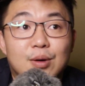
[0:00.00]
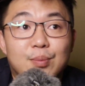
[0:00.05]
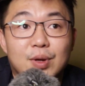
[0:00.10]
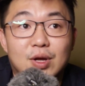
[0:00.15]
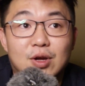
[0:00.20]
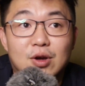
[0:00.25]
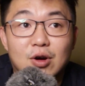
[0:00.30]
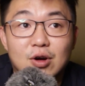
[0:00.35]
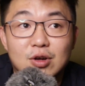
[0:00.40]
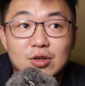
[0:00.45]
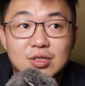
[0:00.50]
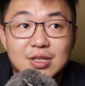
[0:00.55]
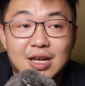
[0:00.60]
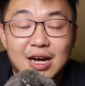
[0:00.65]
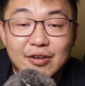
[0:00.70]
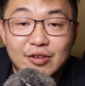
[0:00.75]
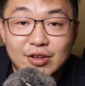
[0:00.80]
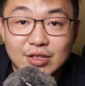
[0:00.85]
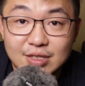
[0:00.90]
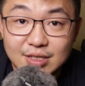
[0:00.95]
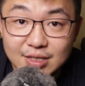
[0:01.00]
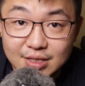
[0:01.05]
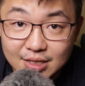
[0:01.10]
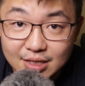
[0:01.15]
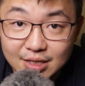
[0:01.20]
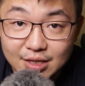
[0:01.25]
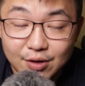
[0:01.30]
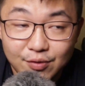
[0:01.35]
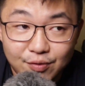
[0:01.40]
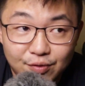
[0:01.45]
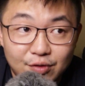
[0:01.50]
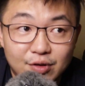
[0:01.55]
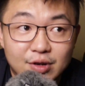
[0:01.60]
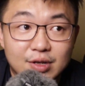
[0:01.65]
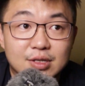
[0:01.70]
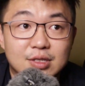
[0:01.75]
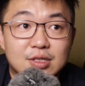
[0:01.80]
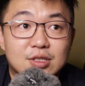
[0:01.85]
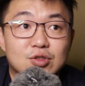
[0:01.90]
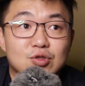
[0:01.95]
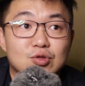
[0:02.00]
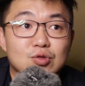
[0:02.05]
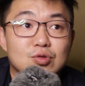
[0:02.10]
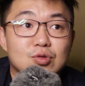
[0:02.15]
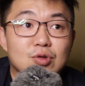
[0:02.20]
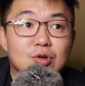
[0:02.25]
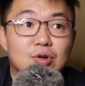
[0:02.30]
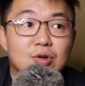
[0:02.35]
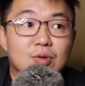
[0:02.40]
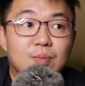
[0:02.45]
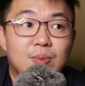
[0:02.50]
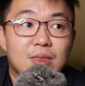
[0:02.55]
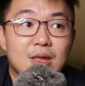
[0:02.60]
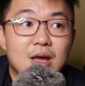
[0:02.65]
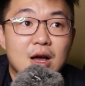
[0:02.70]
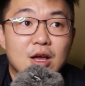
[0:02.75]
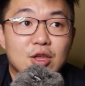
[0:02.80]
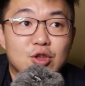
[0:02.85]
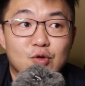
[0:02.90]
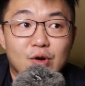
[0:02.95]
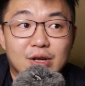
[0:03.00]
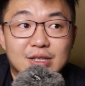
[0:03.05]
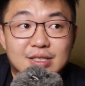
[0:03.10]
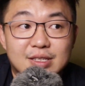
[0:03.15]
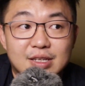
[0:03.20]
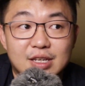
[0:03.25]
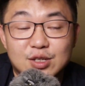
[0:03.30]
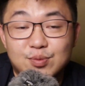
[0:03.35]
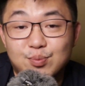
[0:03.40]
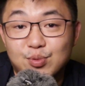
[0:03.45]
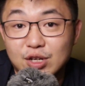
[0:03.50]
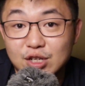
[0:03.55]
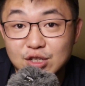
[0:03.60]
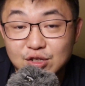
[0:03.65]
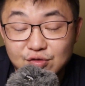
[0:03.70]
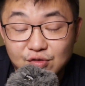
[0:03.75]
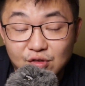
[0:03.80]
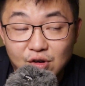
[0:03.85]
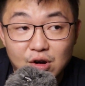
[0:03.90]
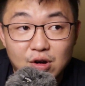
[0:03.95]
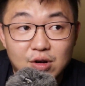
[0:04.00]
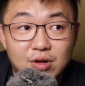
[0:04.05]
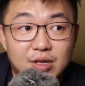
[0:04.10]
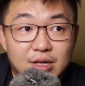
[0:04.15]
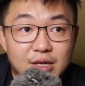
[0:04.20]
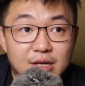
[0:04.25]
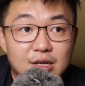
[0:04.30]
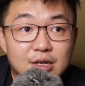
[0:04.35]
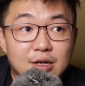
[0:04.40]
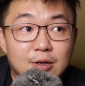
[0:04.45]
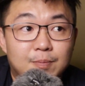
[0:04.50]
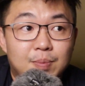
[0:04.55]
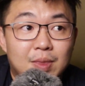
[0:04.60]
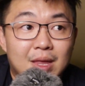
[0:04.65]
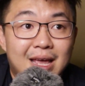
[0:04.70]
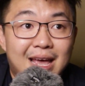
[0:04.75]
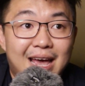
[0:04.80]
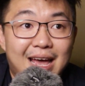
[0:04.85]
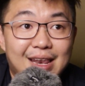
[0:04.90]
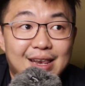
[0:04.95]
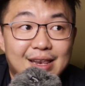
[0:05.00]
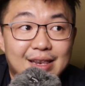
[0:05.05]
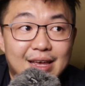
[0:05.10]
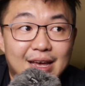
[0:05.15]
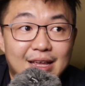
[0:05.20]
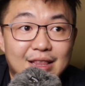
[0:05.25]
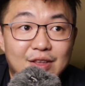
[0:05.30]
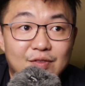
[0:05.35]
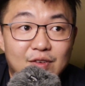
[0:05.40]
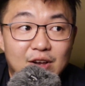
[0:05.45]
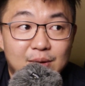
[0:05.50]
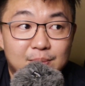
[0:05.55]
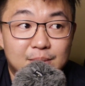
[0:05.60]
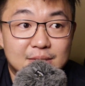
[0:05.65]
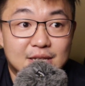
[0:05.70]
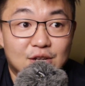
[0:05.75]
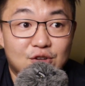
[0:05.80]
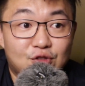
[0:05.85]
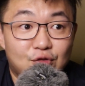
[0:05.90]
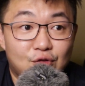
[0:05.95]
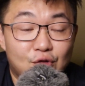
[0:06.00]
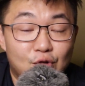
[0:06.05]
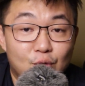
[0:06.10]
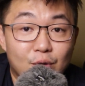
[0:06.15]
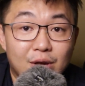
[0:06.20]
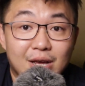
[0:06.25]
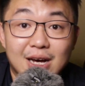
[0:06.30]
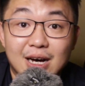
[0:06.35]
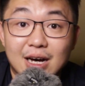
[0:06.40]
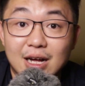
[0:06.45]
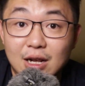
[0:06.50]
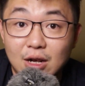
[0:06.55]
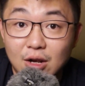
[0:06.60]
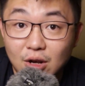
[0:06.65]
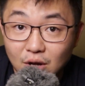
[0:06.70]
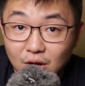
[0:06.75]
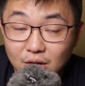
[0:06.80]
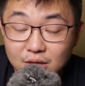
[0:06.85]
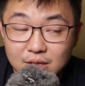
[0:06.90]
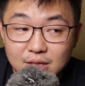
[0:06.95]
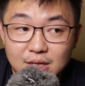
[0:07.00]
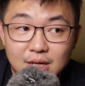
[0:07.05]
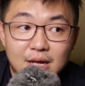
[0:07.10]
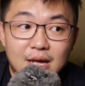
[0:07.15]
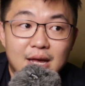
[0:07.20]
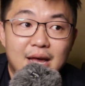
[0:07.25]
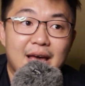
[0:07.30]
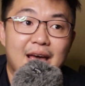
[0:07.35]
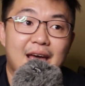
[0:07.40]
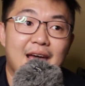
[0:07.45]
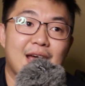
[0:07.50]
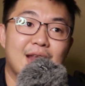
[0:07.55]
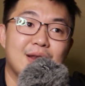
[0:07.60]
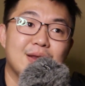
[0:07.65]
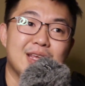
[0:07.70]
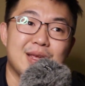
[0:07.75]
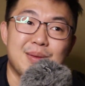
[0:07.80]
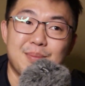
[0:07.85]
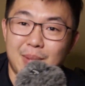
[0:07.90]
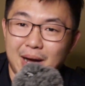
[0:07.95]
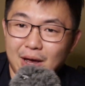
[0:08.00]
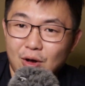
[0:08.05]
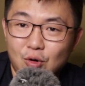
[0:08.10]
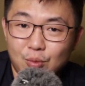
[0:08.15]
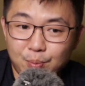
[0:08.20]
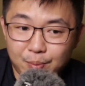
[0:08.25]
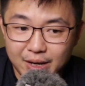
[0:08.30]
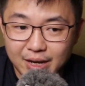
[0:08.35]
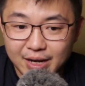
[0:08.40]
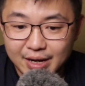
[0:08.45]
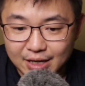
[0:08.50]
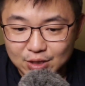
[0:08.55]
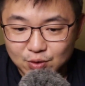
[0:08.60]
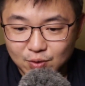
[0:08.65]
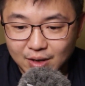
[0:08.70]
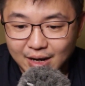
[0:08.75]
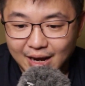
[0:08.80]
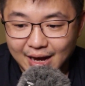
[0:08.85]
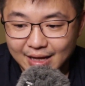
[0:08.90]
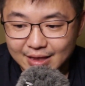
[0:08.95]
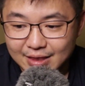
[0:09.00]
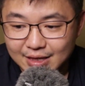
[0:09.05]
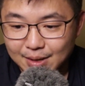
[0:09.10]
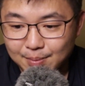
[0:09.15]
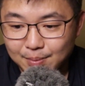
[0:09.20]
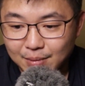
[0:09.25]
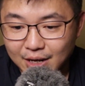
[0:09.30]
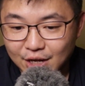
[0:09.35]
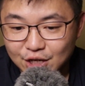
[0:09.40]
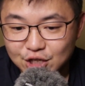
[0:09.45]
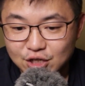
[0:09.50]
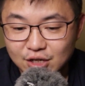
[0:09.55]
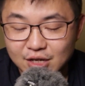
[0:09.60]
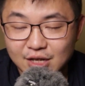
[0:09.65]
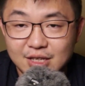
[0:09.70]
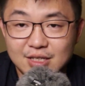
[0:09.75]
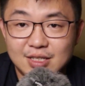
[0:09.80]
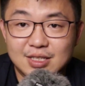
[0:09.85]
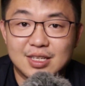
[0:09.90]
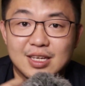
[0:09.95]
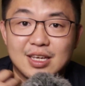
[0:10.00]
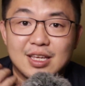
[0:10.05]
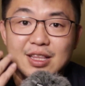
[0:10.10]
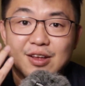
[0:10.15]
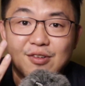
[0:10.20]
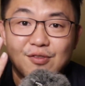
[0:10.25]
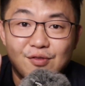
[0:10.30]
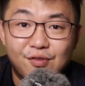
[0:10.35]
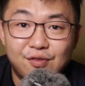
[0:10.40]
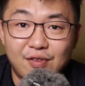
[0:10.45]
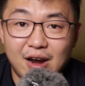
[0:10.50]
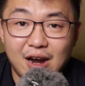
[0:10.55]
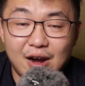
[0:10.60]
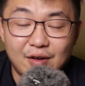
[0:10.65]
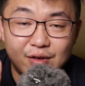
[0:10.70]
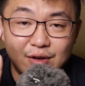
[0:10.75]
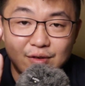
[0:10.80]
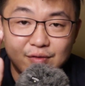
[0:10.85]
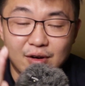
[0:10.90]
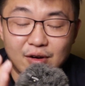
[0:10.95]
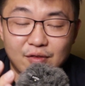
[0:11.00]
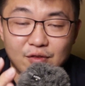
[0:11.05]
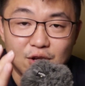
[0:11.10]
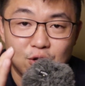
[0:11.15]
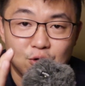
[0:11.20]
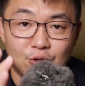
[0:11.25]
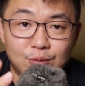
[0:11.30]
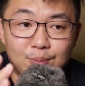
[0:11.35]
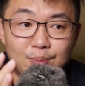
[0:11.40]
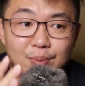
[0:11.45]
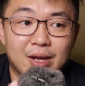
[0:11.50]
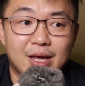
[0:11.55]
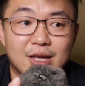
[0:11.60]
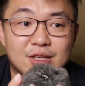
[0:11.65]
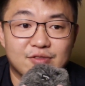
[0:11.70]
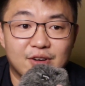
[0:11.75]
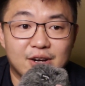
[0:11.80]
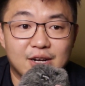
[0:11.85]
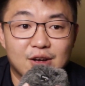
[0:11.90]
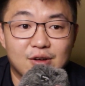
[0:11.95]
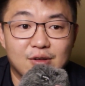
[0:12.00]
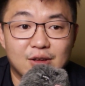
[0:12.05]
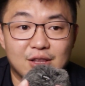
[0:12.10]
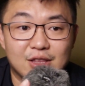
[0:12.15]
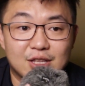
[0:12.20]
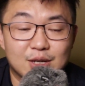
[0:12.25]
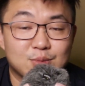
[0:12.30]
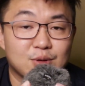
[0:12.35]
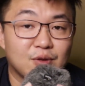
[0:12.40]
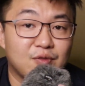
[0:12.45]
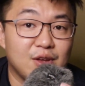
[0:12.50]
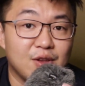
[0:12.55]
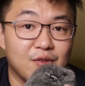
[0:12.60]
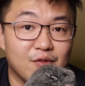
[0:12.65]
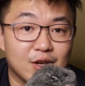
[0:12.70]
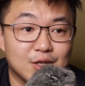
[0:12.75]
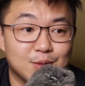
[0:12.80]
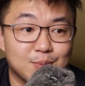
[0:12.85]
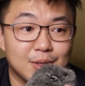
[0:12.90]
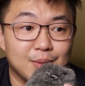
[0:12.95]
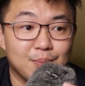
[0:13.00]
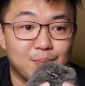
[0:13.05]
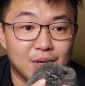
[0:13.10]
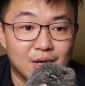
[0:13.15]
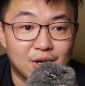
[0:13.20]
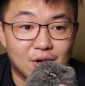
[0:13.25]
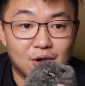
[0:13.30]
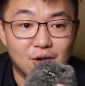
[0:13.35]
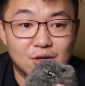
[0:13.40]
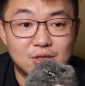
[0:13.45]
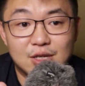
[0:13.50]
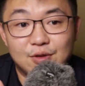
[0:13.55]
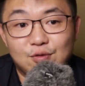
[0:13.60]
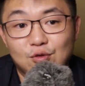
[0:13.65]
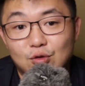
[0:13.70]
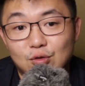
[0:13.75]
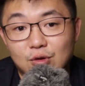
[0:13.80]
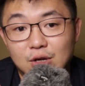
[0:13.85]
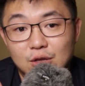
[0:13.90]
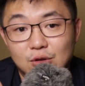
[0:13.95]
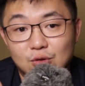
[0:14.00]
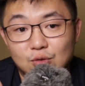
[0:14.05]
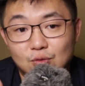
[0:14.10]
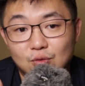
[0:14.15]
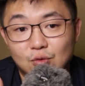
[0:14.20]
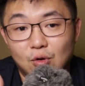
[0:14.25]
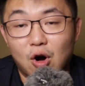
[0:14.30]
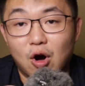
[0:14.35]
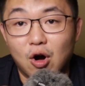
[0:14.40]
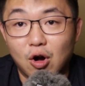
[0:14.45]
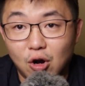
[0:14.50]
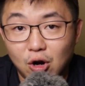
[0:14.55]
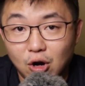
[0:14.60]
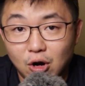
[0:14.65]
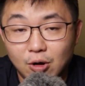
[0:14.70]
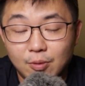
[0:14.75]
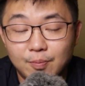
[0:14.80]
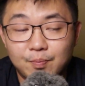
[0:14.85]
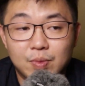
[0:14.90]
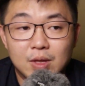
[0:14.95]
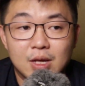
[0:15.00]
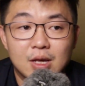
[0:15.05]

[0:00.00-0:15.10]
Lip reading: because currency difference, your USD is pretty strong here, and then developers are throwing a lot. And in my opinion as well, I think Malaysia is in a very, very good place right now in terms of investment. Because if you look into Hong Kong,